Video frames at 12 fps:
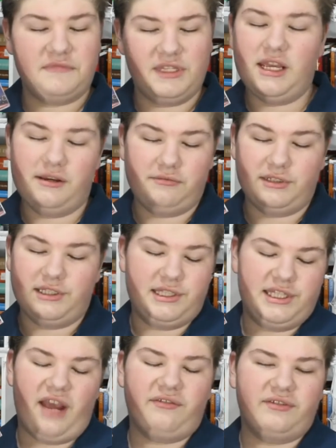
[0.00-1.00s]
it was
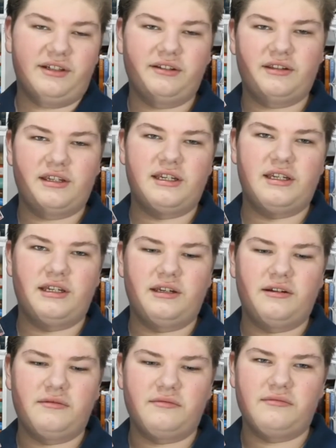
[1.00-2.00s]
definitely,
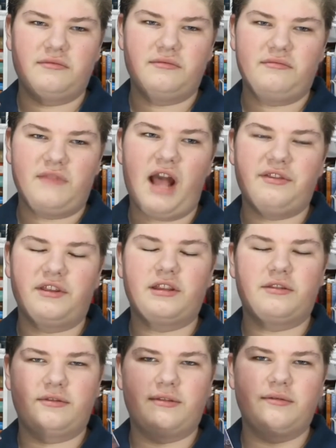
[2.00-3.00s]
I
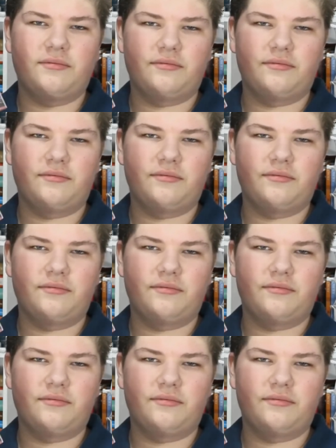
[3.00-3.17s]
think the